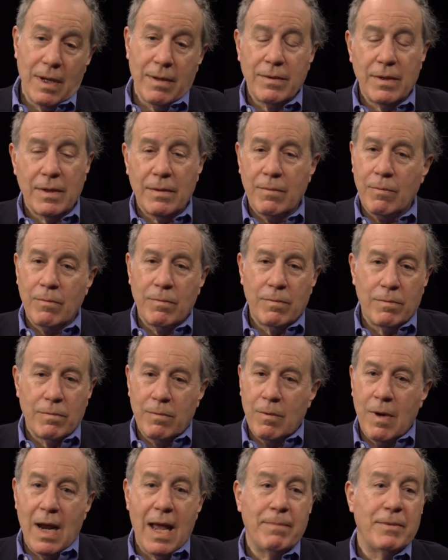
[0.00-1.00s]
you know, the
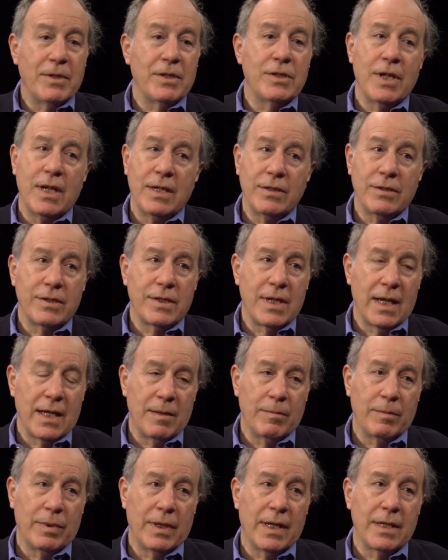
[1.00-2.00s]
rapid changes
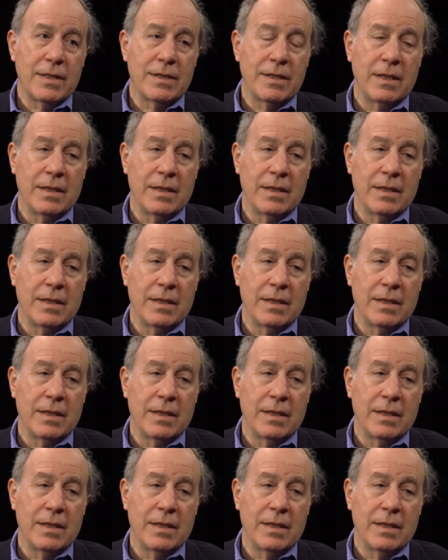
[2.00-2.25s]
taking place